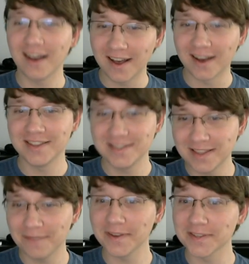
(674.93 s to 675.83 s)

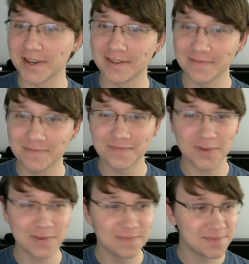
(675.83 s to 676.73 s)
That feels good.
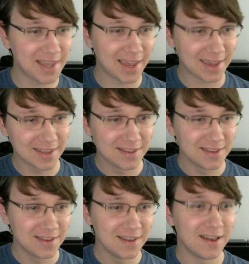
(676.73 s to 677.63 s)
Sick.
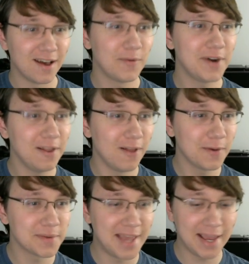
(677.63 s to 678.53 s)
I wonder how
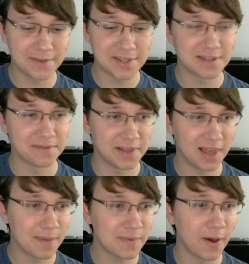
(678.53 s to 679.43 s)
long it will take for this to
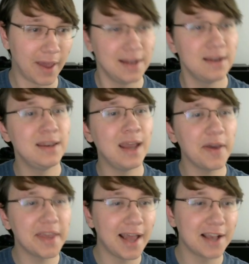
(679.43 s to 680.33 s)
fill up. Okay, now
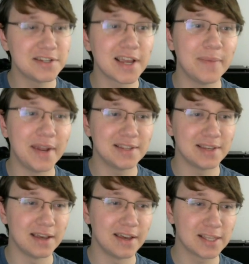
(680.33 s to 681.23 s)
I can actually take a minute
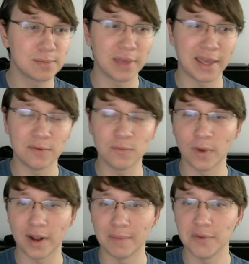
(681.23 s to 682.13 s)
to explain
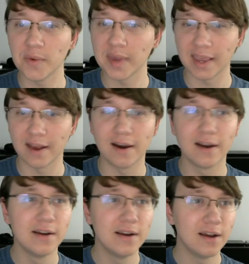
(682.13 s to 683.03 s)
what I'm doing
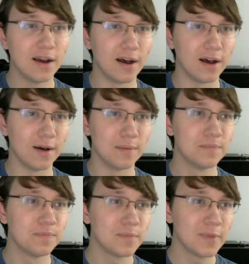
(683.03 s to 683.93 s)
here.
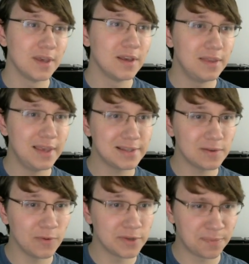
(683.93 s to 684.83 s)

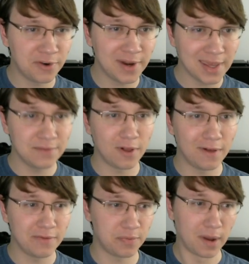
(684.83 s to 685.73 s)
This was a pretty
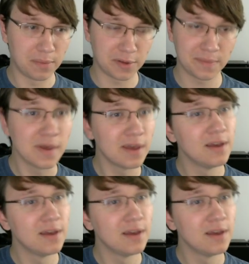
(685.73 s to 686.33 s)
involved problem.